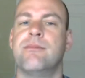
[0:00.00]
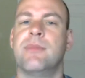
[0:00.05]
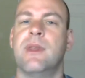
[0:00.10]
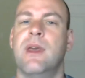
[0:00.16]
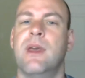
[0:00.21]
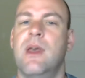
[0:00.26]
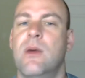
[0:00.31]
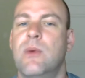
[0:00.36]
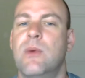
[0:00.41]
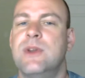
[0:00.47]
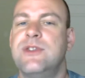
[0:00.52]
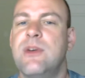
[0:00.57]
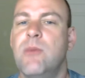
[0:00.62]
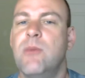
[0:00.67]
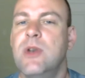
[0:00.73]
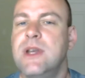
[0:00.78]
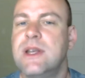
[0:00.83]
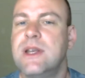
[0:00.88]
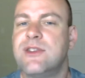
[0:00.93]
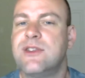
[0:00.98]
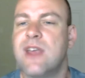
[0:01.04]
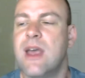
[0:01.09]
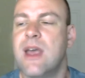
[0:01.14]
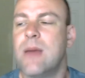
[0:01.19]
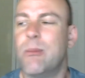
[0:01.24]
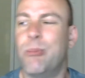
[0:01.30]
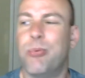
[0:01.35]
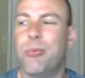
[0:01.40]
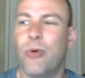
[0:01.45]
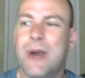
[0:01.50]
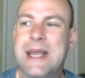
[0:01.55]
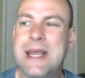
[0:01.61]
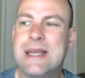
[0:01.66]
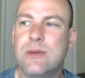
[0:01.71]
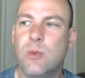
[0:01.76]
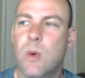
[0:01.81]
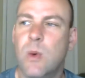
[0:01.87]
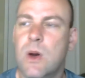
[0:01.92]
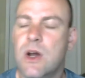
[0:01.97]
When someone gets
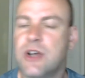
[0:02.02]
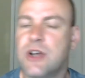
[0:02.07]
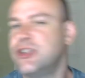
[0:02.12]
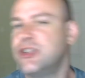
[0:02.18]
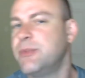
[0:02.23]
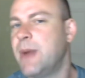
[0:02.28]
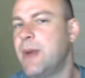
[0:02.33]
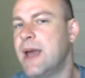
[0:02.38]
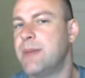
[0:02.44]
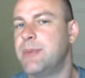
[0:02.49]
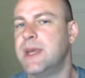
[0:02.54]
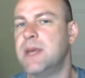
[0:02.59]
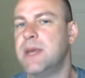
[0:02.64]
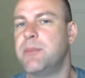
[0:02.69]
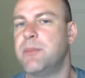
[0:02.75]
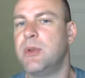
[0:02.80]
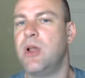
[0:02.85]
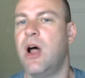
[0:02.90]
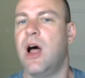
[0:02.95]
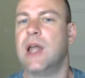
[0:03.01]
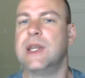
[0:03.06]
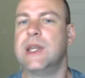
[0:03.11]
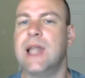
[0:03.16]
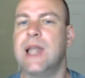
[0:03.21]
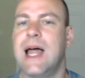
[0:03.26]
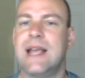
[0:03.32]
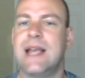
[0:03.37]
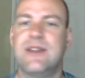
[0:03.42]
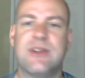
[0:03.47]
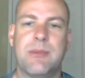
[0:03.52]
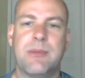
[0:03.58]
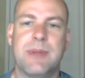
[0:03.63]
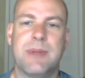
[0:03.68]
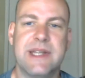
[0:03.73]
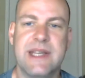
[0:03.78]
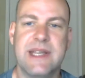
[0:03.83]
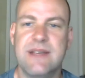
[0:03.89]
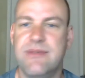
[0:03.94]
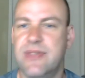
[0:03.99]
brainwashed by people online to
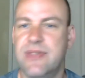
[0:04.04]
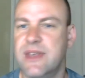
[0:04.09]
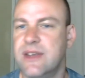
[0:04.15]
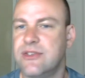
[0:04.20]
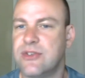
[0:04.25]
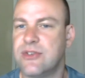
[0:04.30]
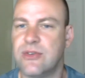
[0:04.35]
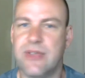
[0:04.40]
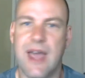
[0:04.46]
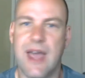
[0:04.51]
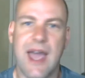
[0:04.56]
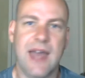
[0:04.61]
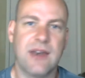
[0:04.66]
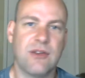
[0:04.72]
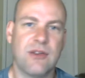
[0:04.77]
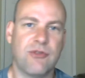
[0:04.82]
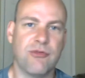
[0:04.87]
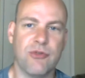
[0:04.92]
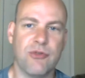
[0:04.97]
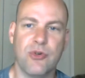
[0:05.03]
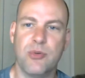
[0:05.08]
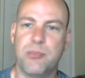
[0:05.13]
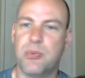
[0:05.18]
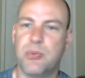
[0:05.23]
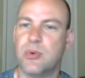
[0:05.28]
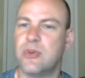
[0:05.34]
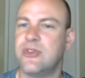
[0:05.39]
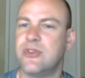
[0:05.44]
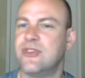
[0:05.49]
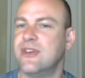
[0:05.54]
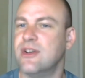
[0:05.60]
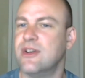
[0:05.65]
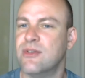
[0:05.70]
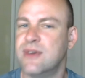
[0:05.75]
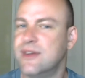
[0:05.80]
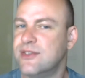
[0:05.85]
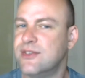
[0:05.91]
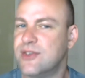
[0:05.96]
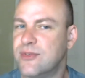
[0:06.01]
believe this or that group or
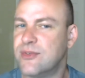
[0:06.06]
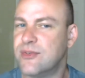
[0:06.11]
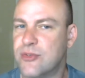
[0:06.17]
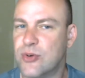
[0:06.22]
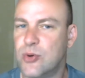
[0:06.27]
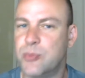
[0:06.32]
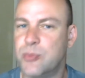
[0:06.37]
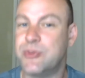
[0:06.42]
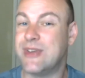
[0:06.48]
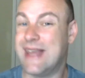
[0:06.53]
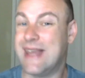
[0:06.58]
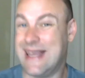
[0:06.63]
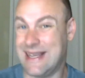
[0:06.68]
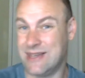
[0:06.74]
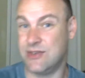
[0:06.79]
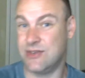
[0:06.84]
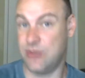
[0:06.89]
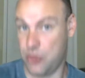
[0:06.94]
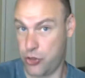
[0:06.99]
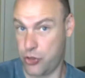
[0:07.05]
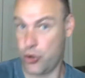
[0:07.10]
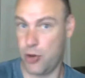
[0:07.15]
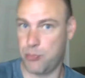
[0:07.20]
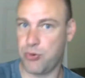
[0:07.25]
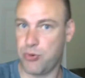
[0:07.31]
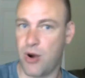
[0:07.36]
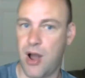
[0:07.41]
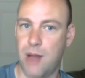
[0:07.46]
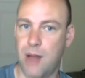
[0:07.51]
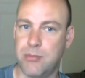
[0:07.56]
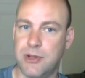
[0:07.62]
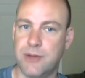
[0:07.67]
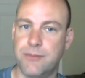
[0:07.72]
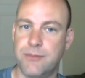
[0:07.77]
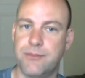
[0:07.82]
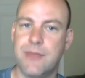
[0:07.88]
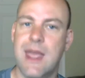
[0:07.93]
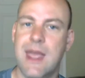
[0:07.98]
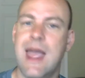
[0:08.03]
series of groups is the
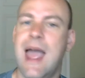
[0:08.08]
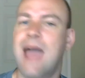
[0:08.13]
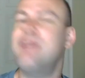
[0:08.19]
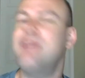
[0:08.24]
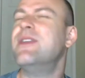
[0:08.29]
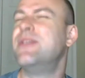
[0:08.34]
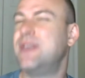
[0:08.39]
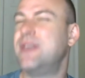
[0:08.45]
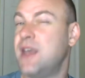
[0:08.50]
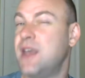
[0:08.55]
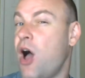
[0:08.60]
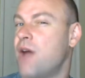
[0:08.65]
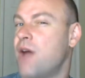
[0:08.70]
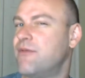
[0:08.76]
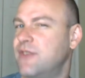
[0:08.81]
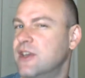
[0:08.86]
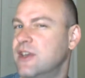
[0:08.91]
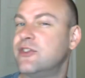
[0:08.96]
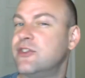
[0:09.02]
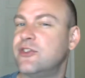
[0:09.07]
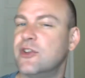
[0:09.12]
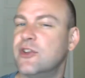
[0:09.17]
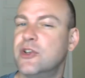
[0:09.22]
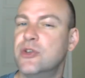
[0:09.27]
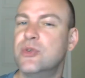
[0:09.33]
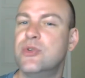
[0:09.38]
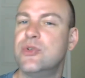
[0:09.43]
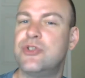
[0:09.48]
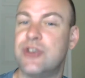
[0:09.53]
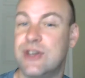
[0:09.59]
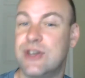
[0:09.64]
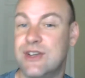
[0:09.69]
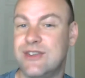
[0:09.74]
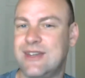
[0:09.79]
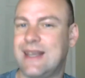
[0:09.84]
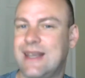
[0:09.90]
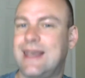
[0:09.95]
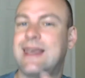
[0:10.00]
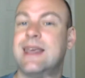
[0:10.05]
problem, and that the obvious solution is
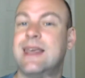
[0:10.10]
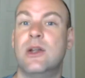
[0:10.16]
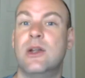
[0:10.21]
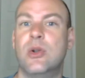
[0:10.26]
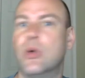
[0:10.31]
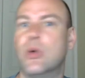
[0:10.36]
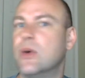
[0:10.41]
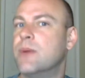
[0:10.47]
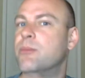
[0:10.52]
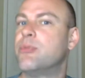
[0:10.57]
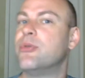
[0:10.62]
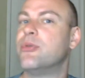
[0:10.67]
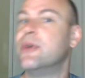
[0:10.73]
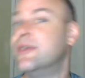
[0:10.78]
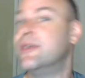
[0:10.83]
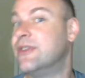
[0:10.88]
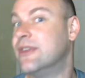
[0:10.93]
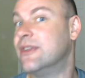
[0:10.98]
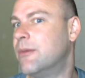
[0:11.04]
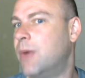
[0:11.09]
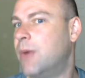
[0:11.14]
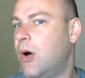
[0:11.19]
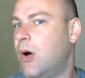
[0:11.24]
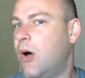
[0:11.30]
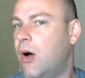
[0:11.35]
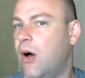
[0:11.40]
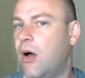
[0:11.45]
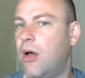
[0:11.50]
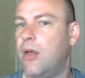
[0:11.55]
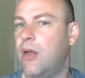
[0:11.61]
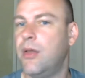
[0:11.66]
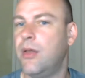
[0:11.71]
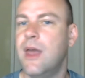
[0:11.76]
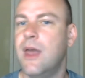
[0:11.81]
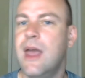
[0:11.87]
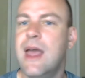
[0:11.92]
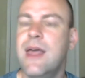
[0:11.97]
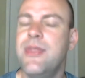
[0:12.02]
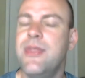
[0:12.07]
to kill or imprison them all,
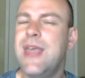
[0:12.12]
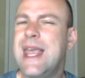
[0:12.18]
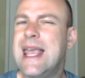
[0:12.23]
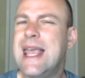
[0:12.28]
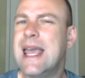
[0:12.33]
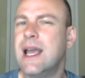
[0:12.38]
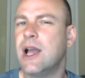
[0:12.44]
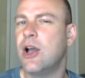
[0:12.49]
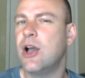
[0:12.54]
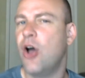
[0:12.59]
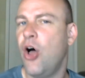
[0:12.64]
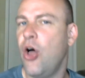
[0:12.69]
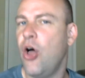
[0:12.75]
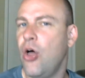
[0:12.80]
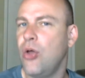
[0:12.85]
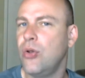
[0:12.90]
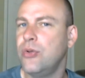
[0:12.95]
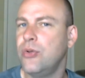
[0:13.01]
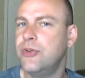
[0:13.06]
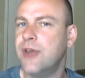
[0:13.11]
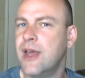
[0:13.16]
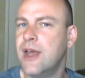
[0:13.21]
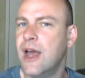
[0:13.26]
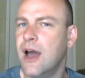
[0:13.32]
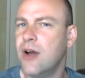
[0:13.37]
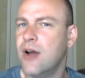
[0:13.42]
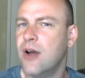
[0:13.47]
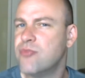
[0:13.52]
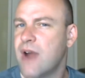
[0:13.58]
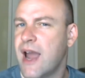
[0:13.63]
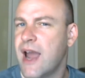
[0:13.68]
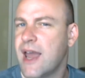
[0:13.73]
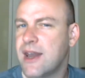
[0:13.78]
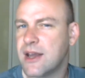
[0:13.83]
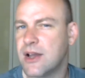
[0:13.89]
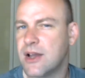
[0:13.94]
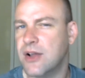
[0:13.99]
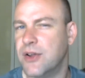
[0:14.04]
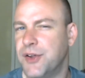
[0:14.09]
they get called a
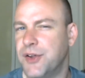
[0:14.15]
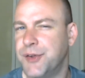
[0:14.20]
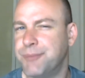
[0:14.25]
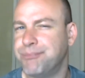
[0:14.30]
radical.